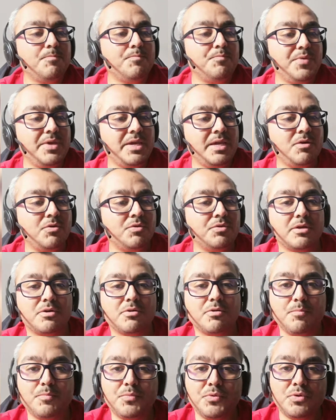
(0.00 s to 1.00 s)
be on the
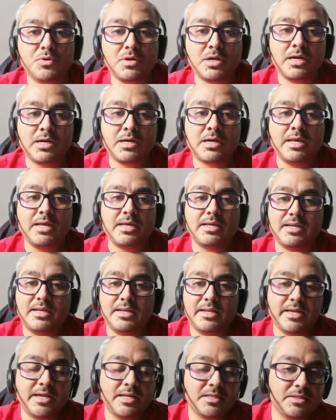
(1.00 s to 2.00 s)
computer
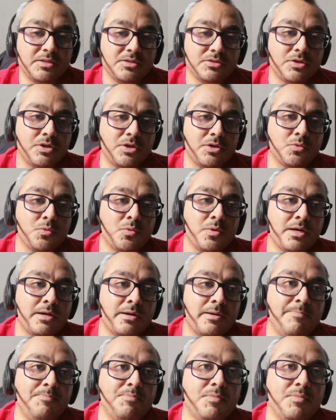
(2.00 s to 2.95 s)
creating software.